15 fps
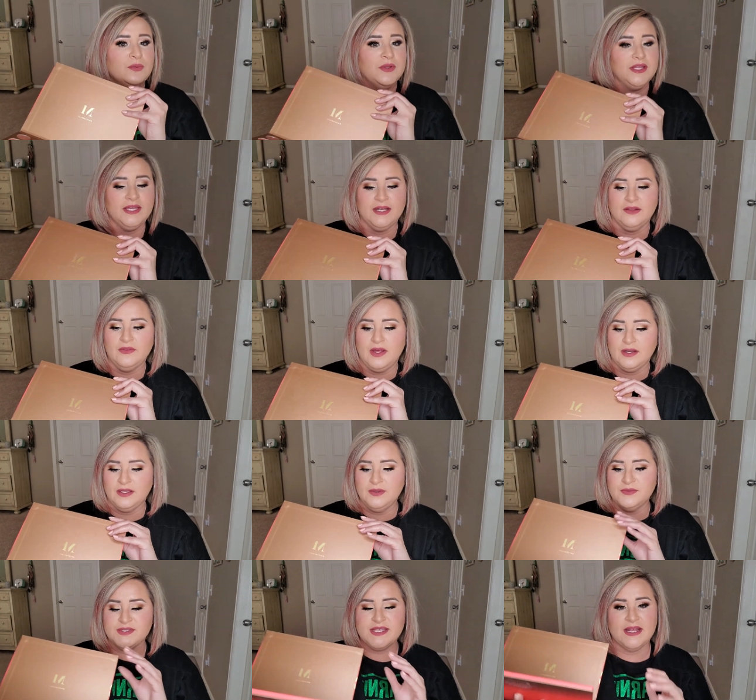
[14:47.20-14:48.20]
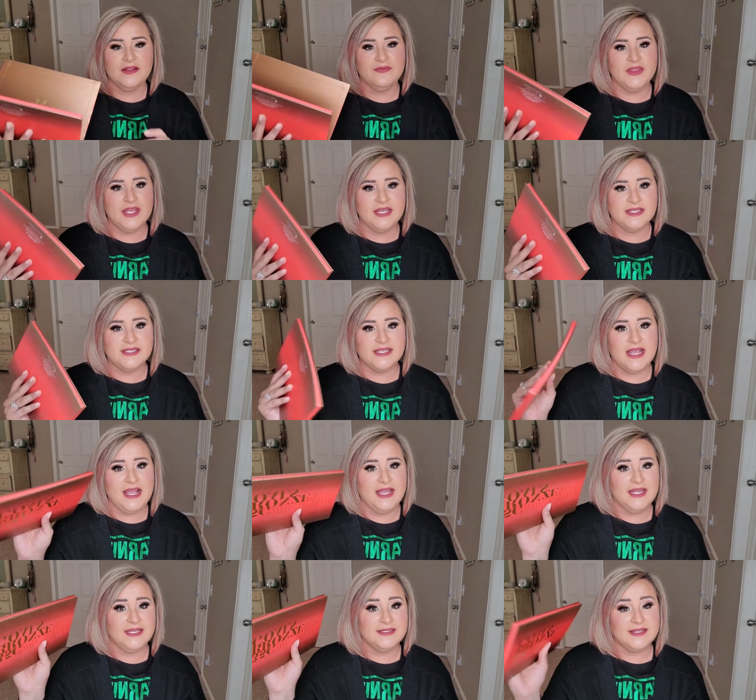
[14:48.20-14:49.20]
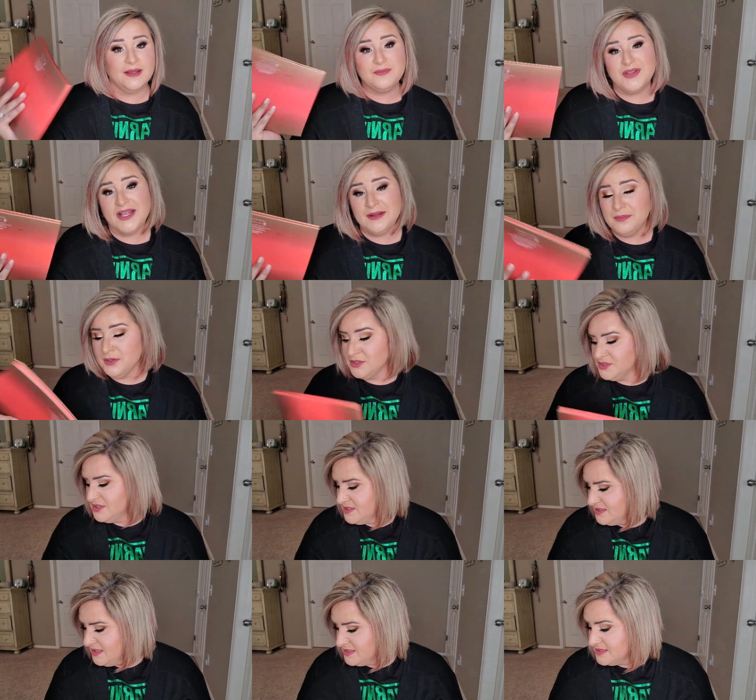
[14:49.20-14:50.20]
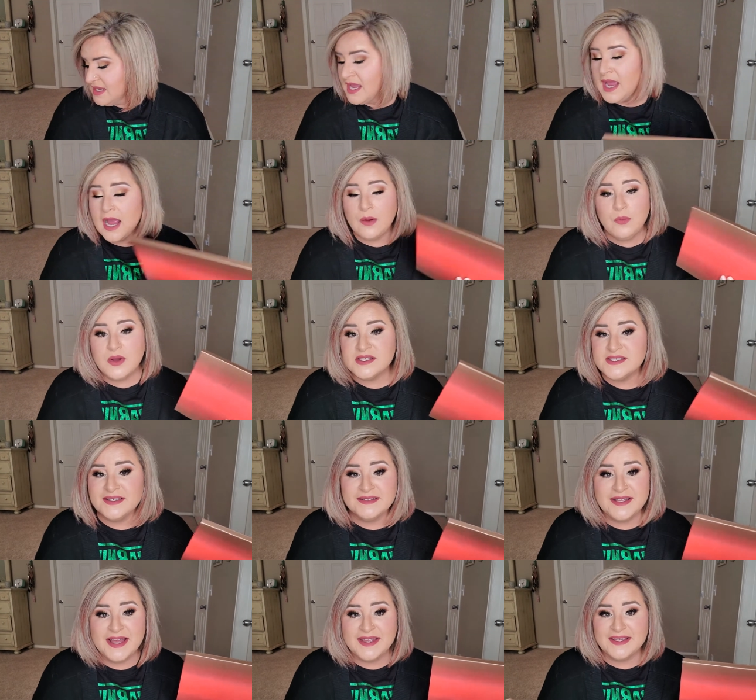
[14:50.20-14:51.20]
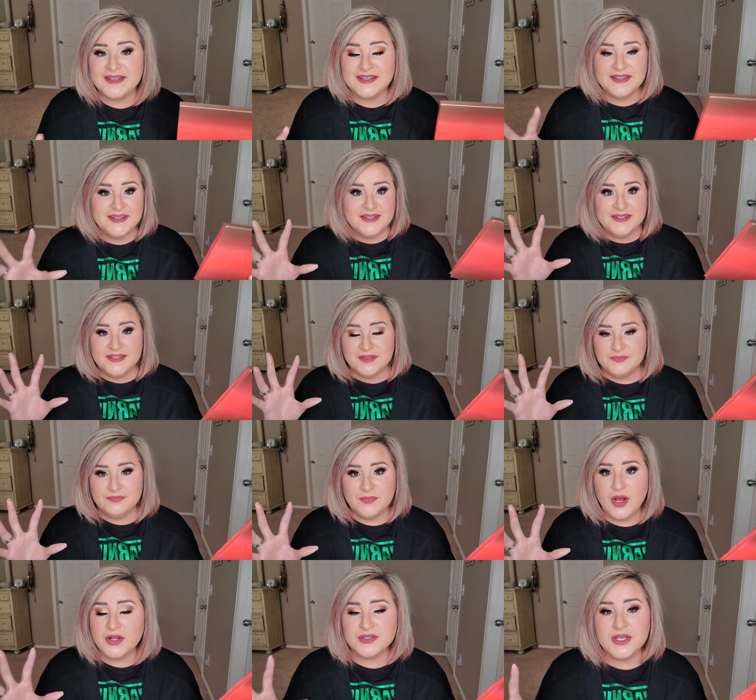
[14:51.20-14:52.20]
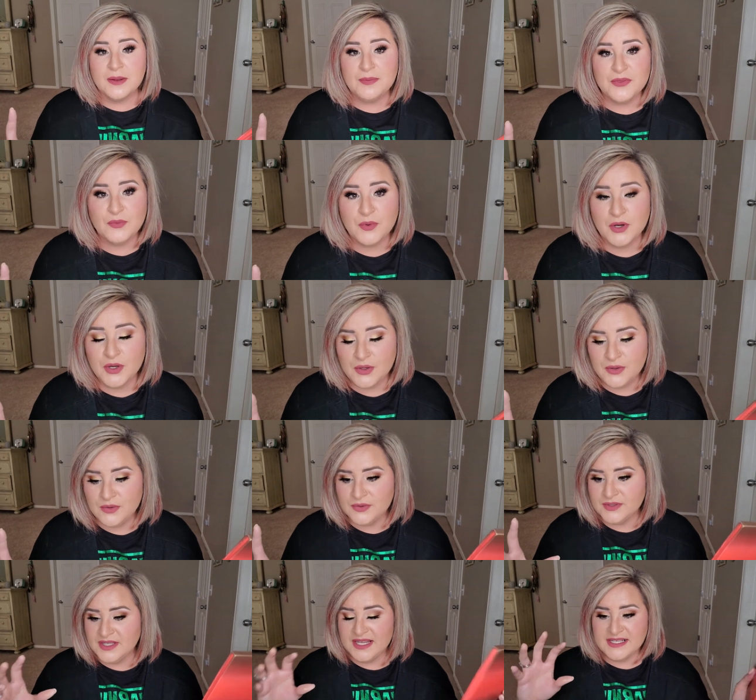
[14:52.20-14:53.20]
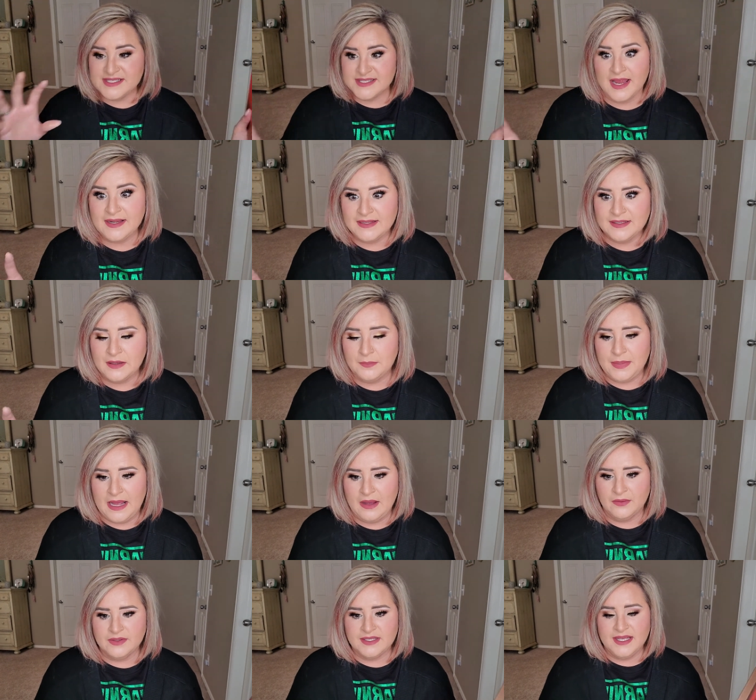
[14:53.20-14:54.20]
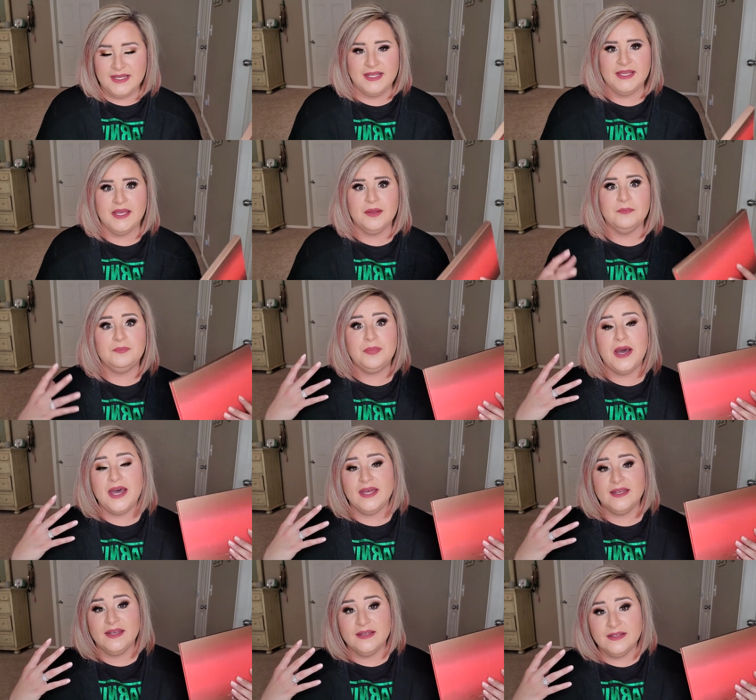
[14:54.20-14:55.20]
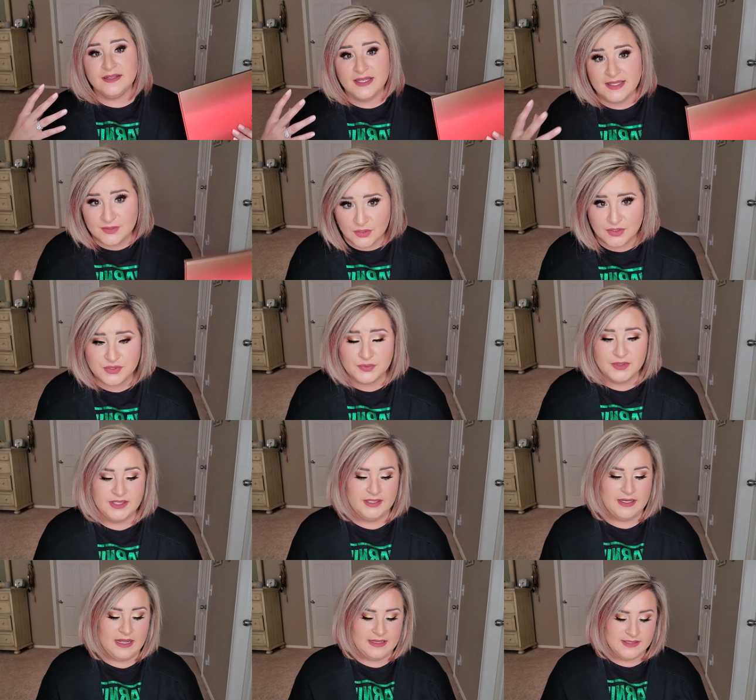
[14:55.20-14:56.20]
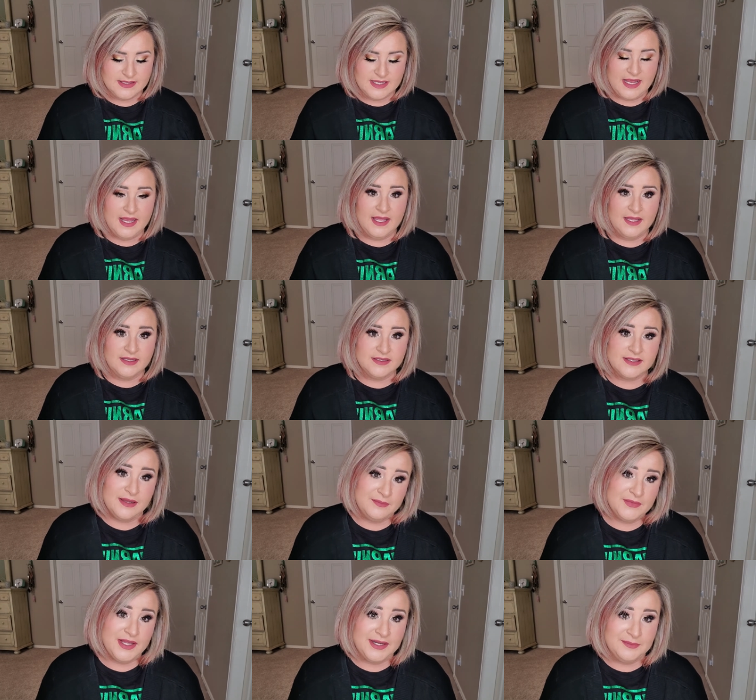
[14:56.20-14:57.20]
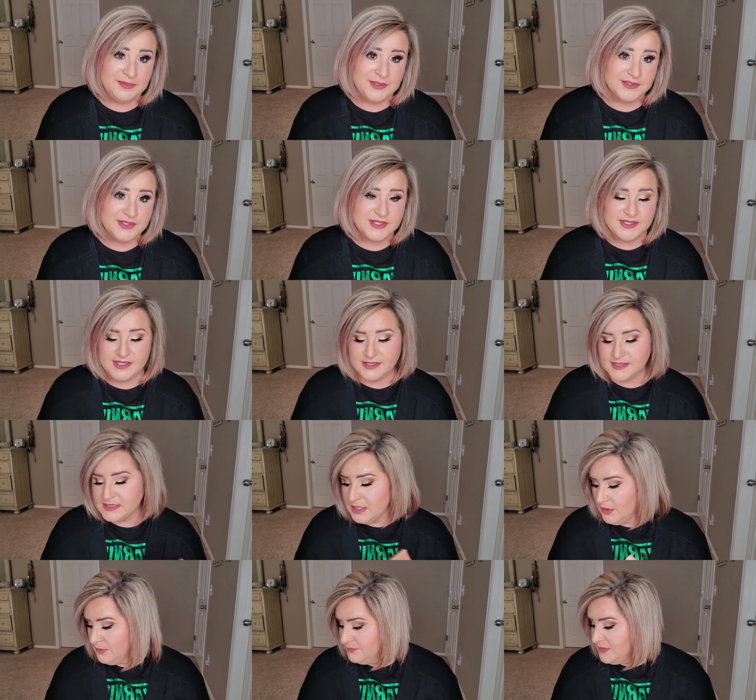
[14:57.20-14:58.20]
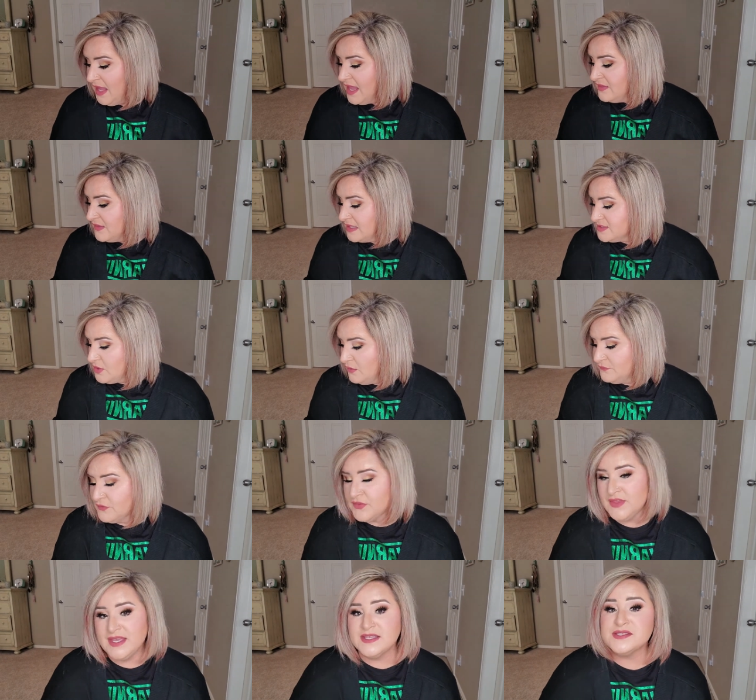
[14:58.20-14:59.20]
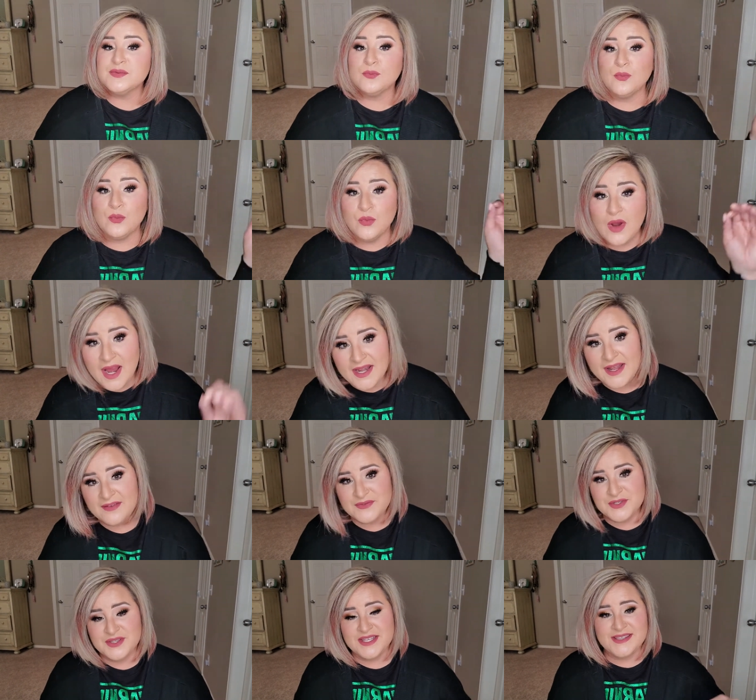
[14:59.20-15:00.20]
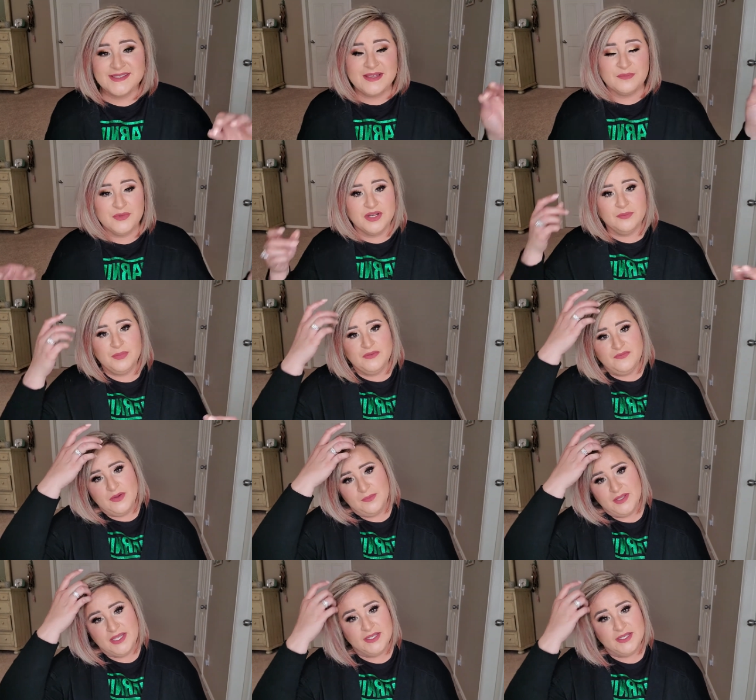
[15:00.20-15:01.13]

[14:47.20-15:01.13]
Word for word: really get a lot of use out of this. And I'm glad I purchased this. I wasn't like on top of the world, excited about getting it, but it looked really nice and I'm glad I purchased it. So that's all for this. Right after this, I'm going to be filming